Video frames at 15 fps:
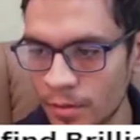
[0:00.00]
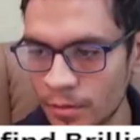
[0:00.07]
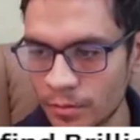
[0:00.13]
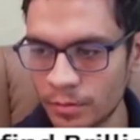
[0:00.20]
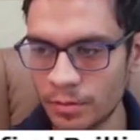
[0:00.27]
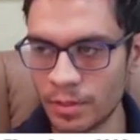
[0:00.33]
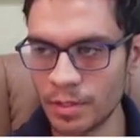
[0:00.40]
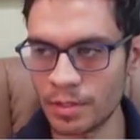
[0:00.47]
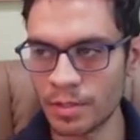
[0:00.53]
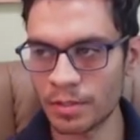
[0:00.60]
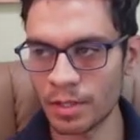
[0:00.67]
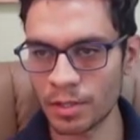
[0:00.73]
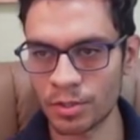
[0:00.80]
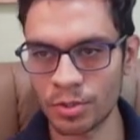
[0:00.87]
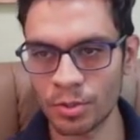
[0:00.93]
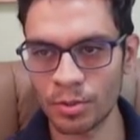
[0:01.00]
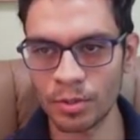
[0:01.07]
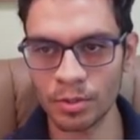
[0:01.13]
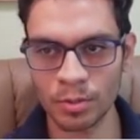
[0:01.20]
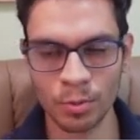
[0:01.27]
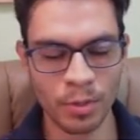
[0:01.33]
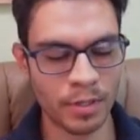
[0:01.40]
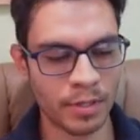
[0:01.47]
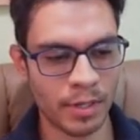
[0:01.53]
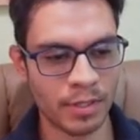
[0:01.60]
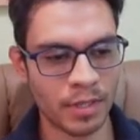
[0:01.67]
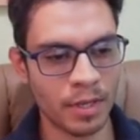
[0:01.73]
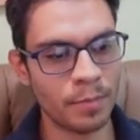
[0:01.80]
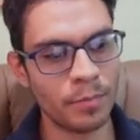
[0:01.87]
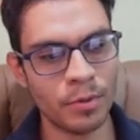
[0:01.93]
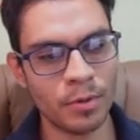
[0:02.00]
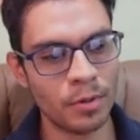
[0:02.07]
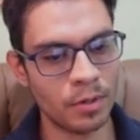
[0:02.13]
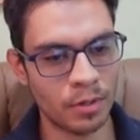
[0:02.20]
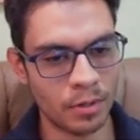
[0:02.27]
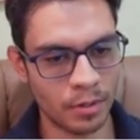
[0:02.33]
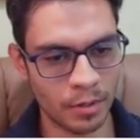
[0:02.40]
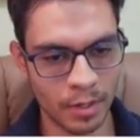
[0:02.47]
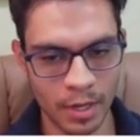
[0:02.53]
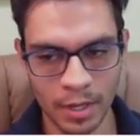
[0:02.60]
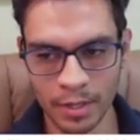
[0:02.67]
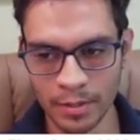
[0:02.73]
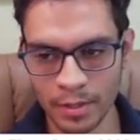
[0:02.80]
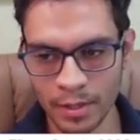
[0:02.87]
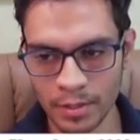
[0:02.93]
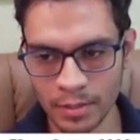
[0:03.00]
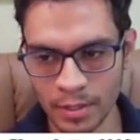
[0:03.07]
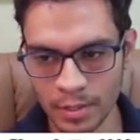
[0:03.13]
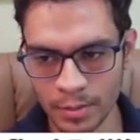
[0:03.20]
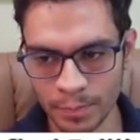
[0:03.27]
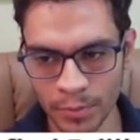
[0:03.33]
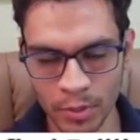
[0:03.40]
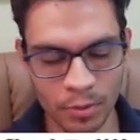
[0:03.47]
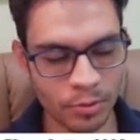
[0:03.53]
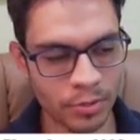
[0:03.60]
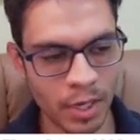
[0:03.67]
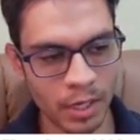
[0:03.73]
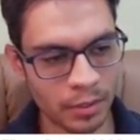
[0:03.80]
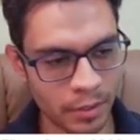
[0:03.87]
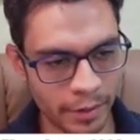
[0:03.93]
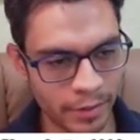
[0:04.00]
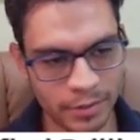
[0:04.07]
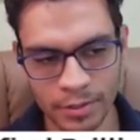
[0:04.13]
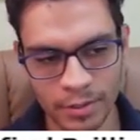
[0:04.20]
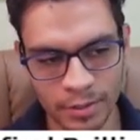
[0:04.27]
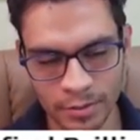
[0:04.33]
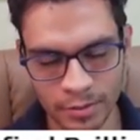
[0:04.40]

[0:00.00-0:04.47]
This is a short, sweet example. This is pure tactics. It's